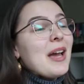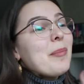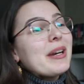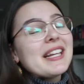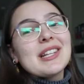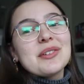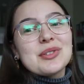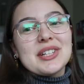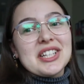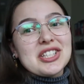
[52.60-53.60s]
But it's still
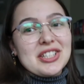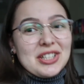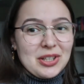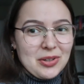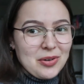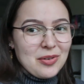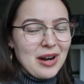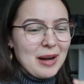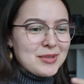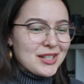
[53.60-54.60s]
tradition, so
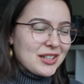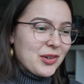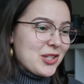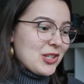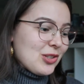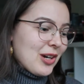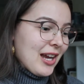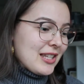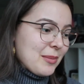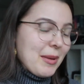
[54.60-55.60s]
I'm just going to
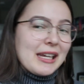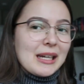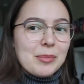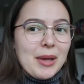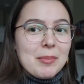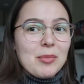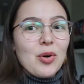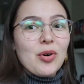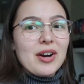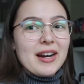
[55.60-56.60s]
try to make it a bit
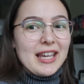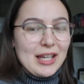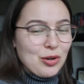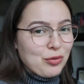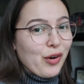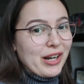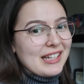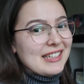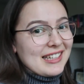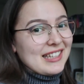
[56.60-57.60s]
more
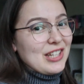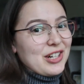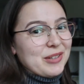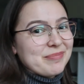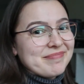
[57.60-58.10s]
eco-friendly this year.